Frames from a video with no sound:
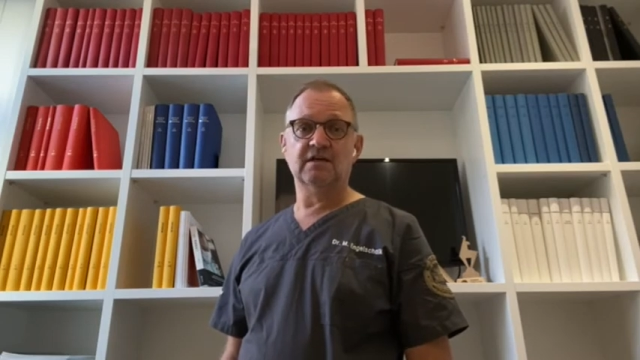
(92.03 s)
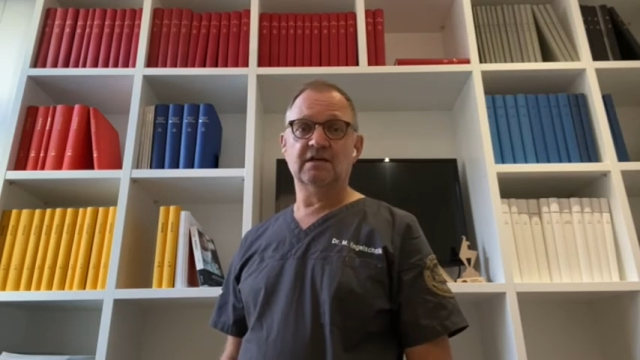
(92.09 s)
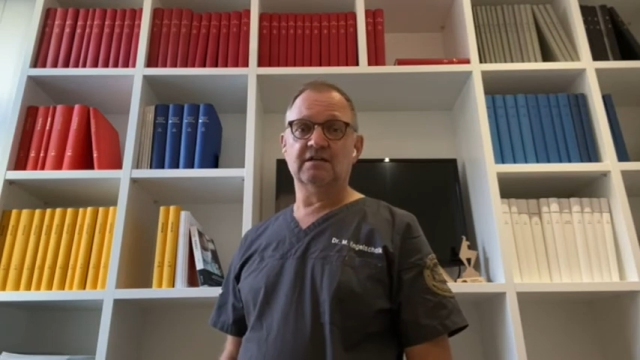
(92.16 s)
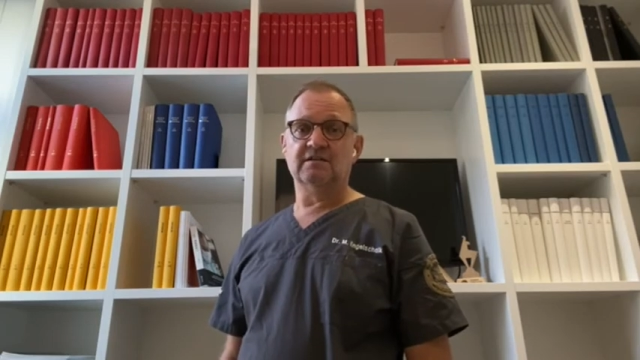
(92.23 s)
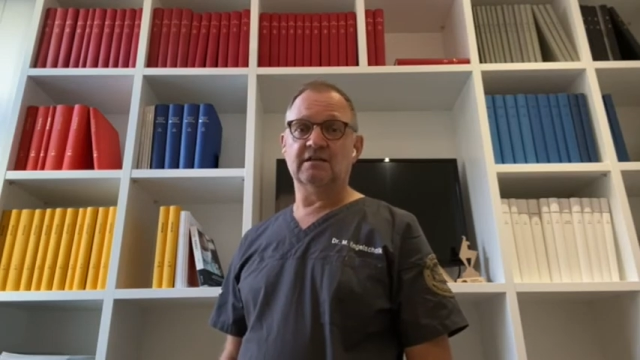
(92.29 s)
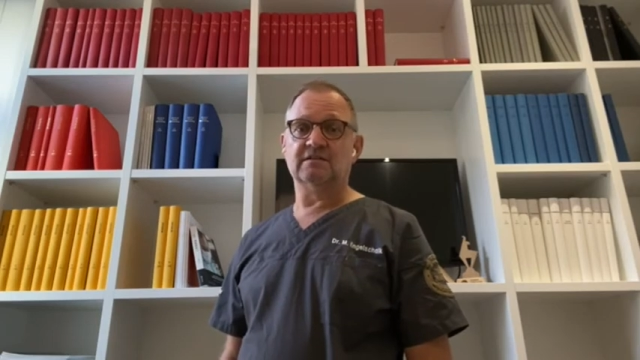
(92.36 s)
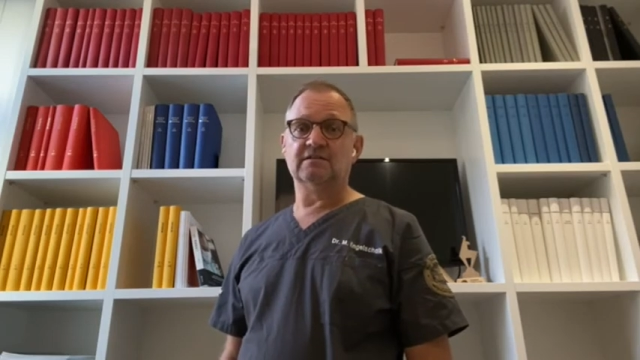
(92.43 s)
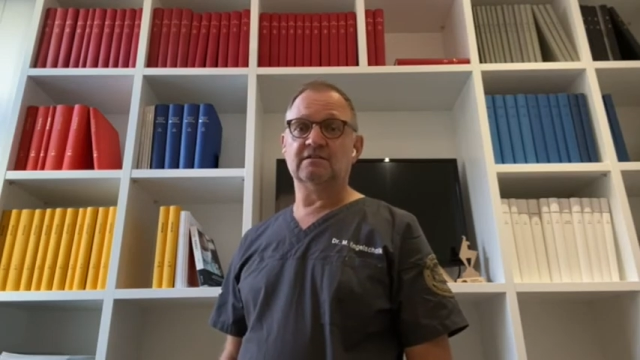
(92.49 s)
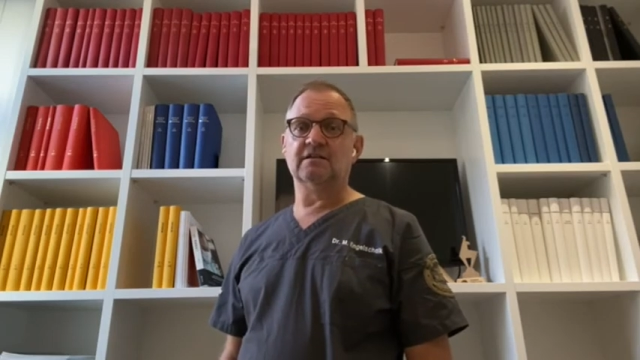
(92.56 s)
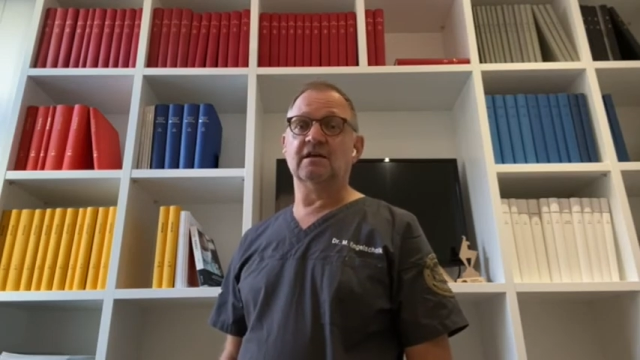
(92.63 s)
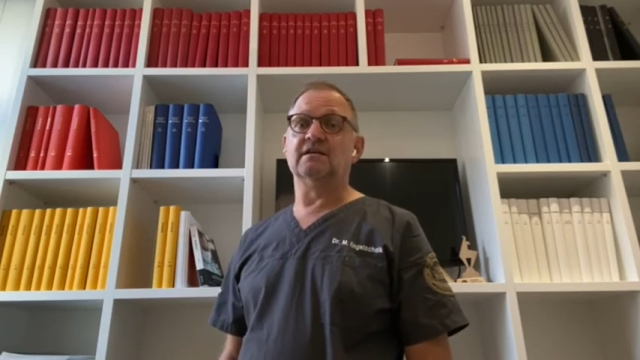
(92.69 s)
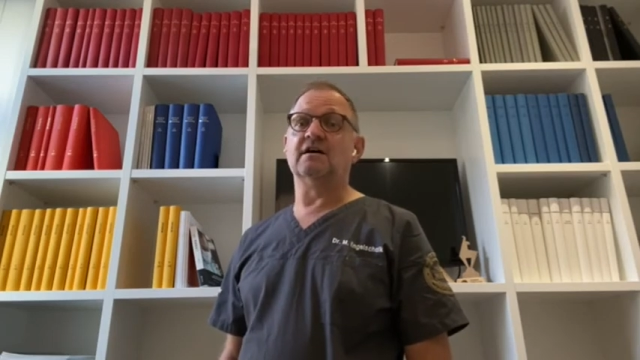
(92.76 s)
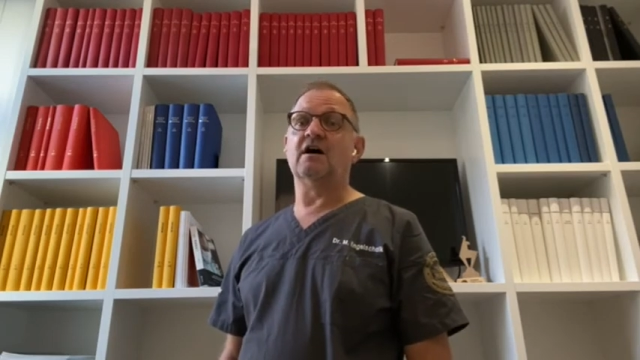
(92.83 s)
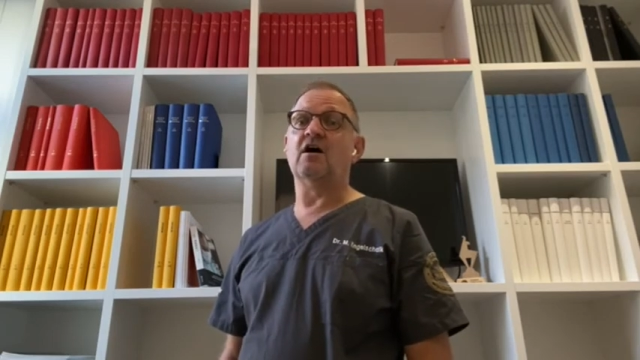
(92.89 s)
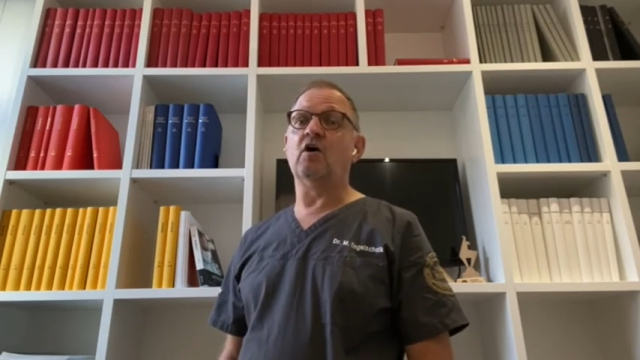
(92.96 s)
And
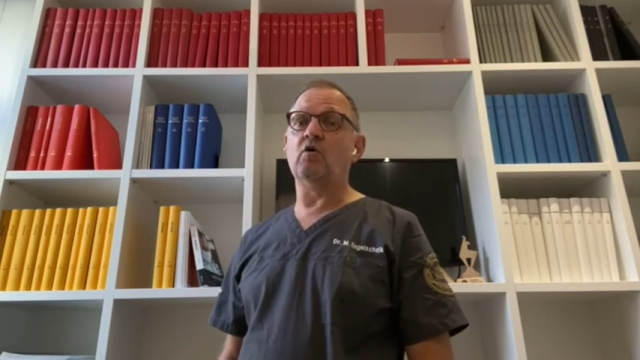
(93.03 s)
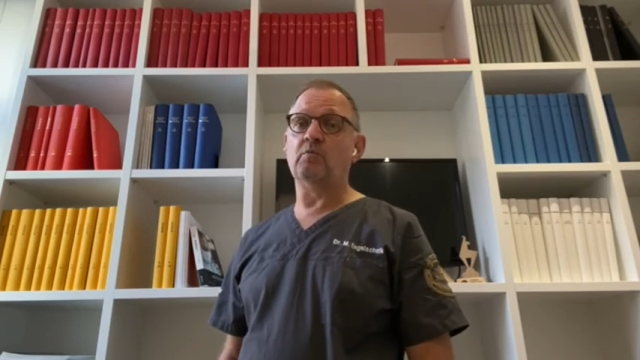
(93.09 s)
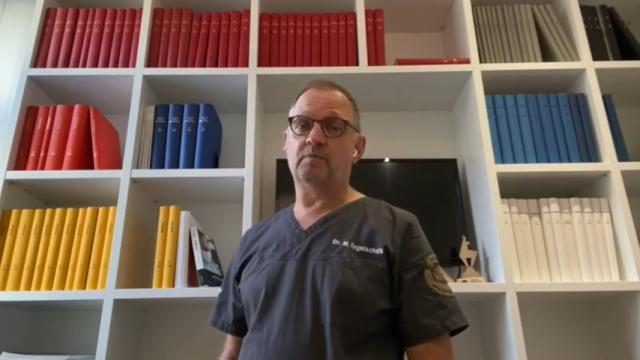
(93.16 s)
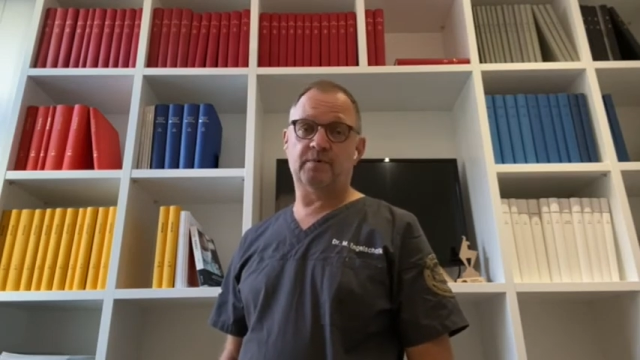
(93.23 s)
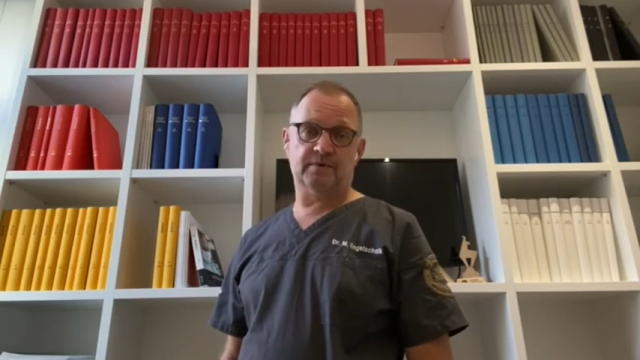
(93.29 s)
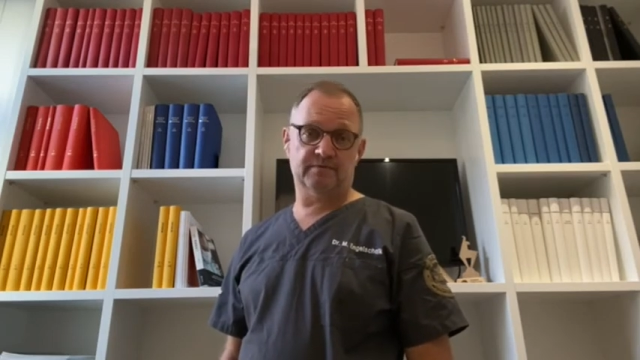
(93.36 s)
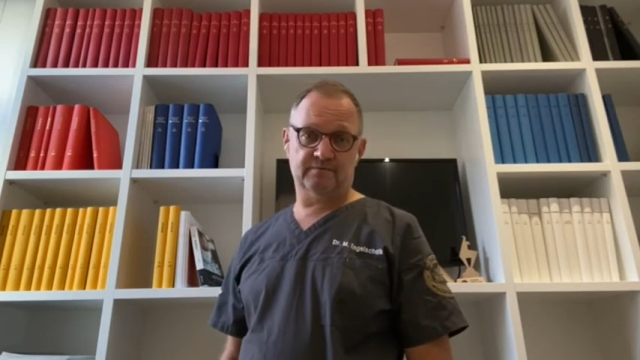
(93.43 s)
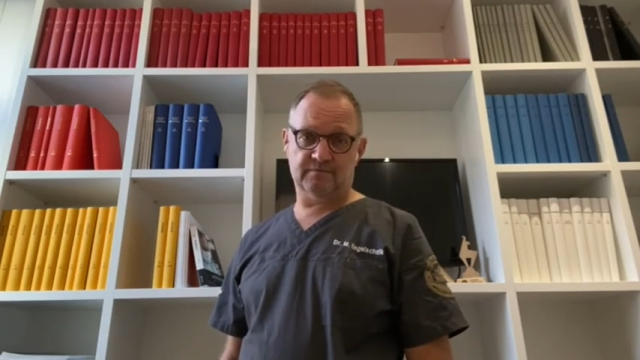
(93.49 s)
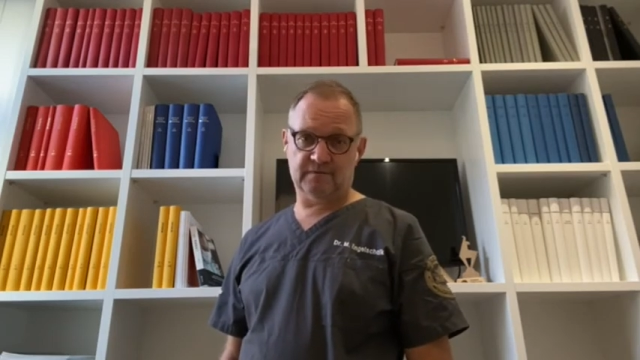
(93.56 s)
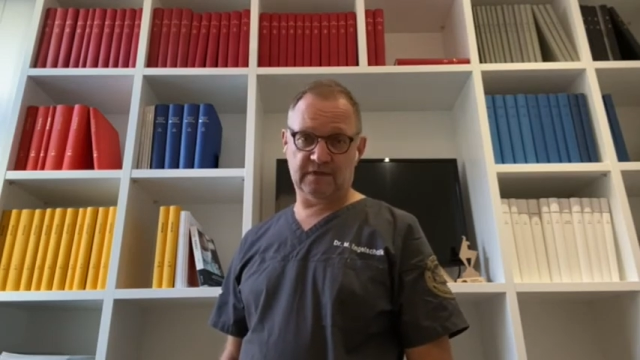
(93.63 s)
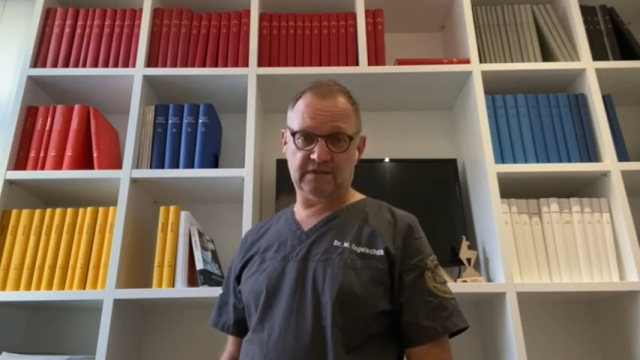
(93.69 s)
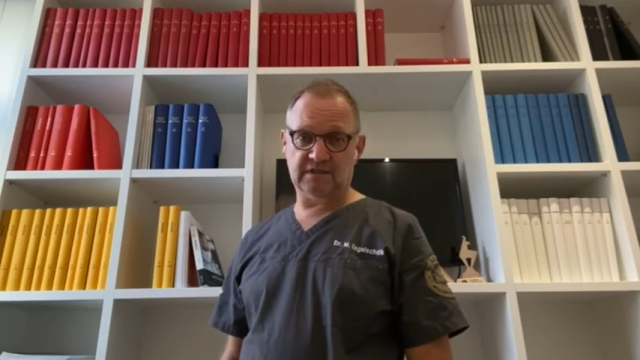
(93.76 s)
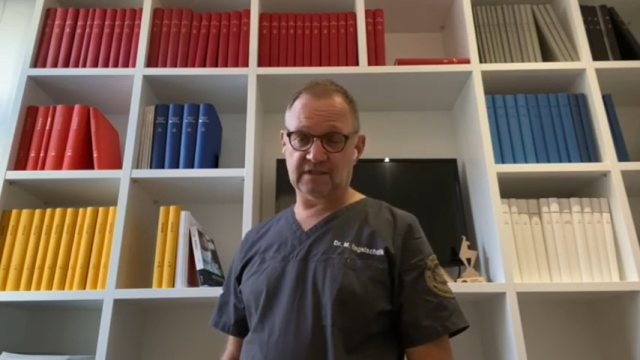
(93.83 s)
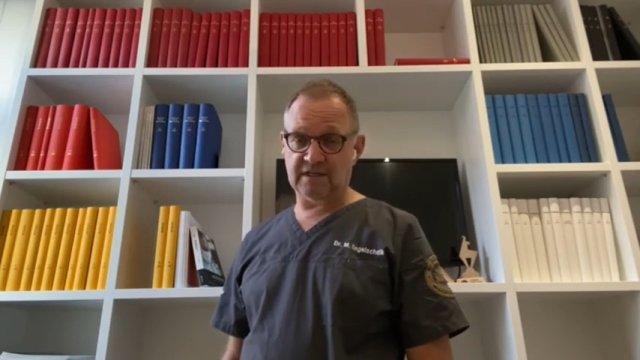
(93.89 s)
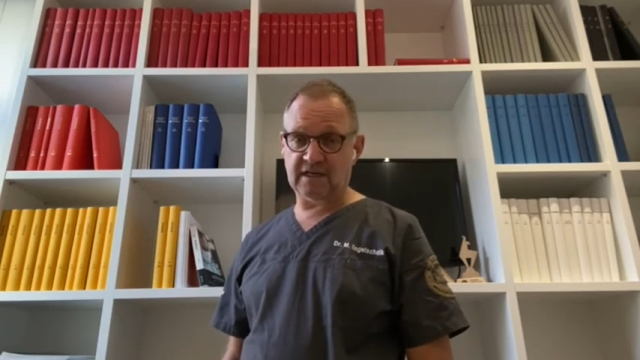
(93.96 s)
I hope that
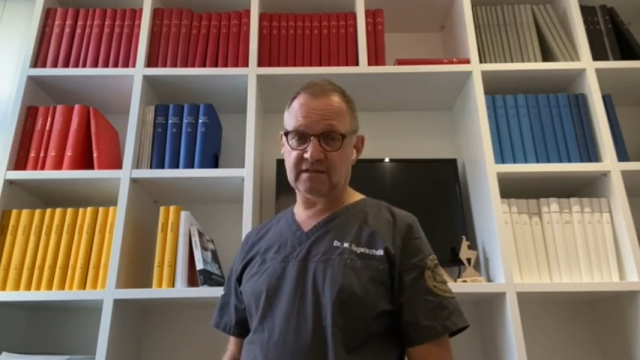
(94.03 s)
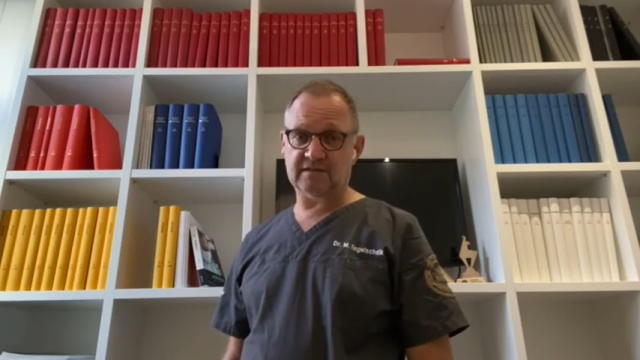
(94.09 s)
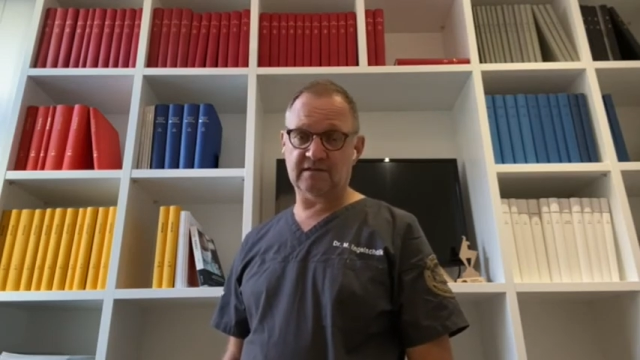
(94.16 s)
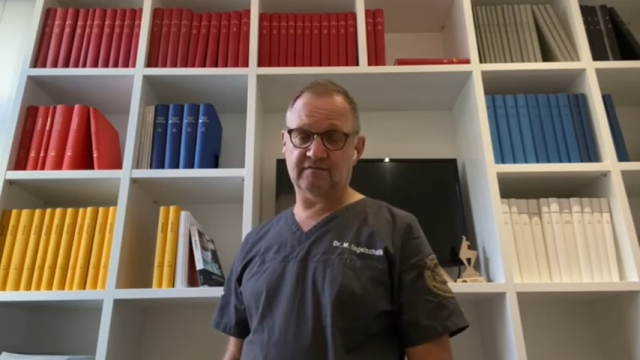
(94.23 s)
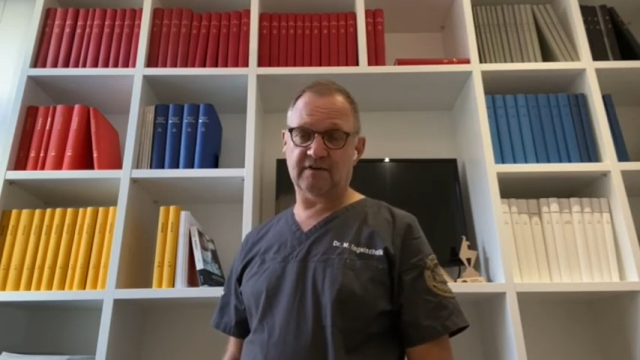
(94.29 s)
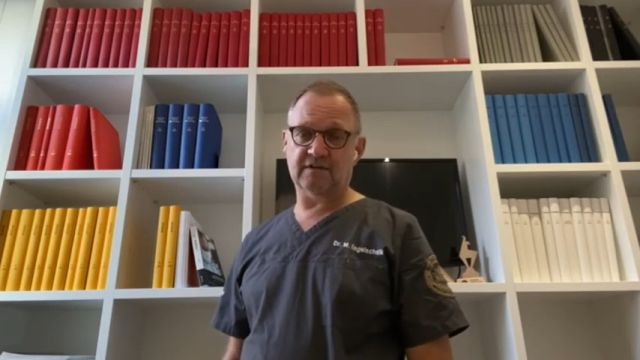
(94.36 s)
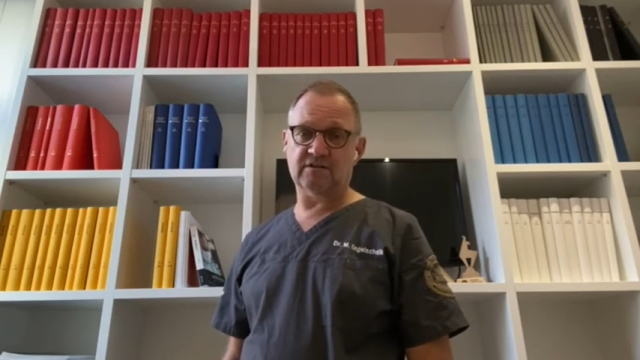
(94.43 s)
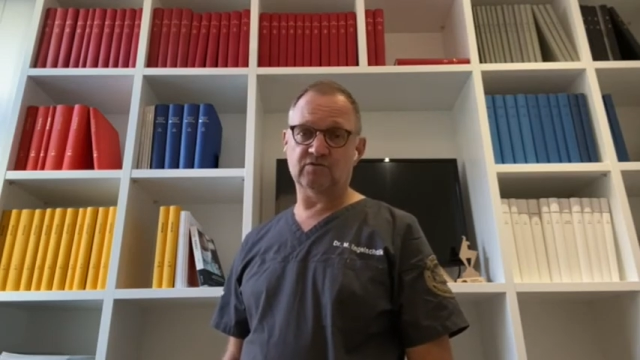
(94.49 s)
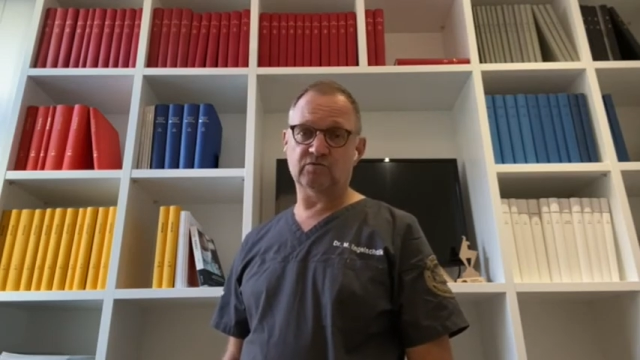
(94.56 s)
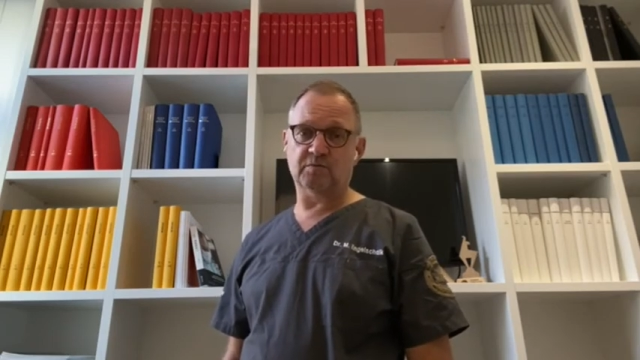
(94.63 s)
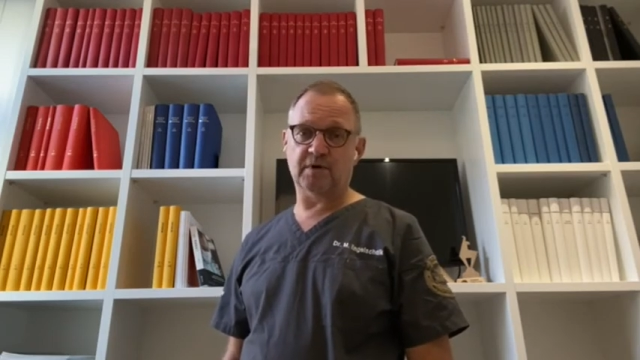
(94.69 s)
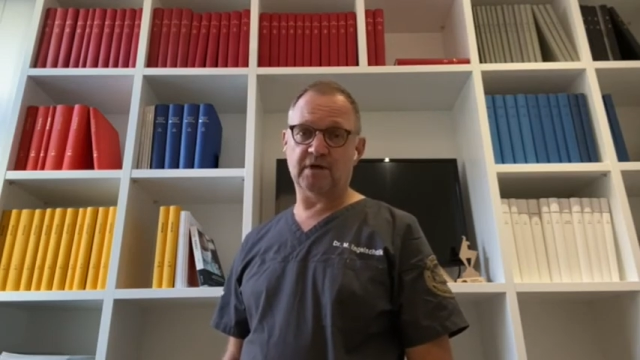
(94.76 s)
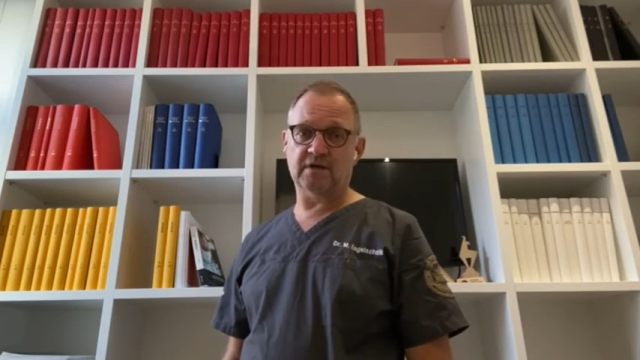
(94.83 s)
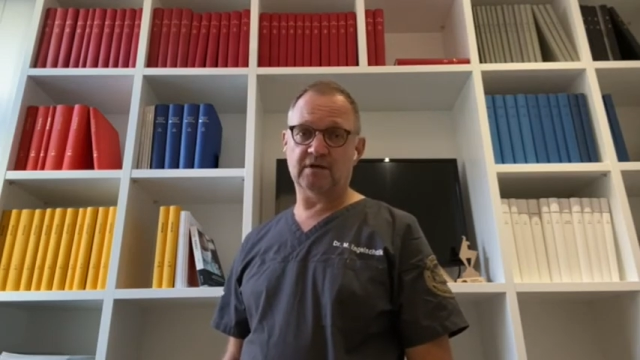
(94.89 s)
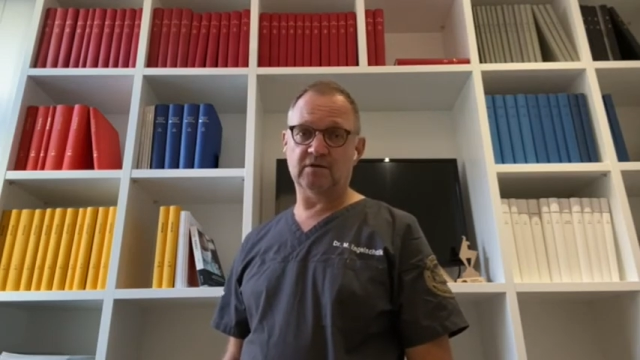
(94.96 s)
the next event in
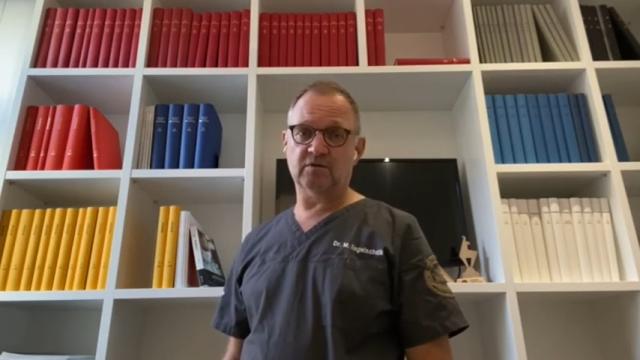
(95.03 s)
Dubai